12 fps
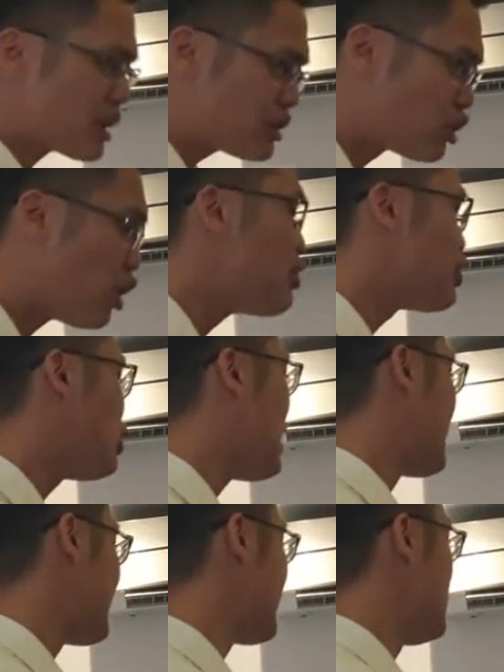So all in all,
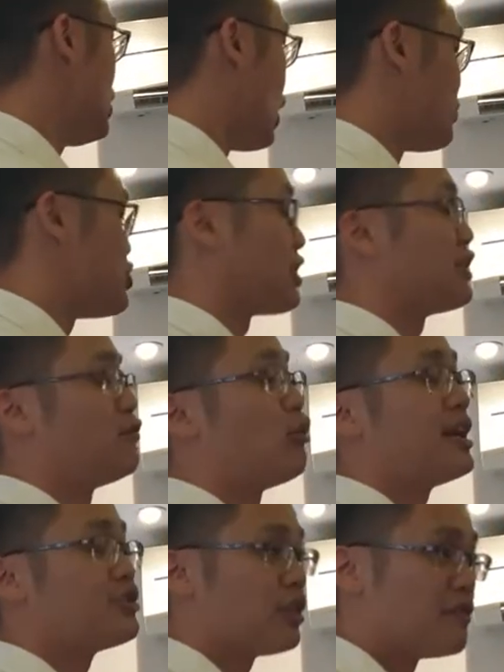I think
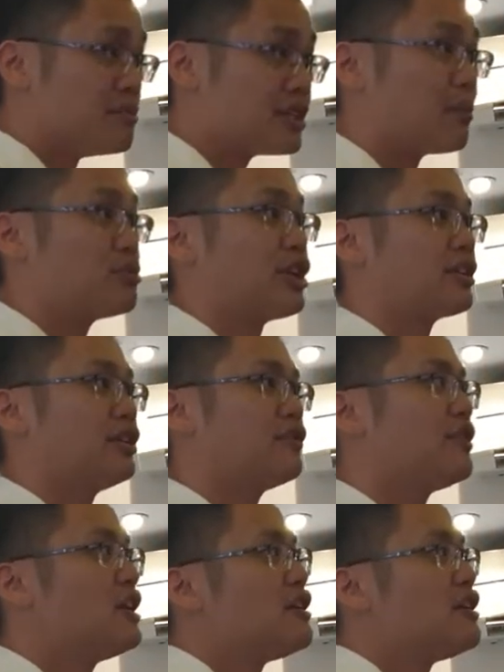objective-wise, you've made the objective.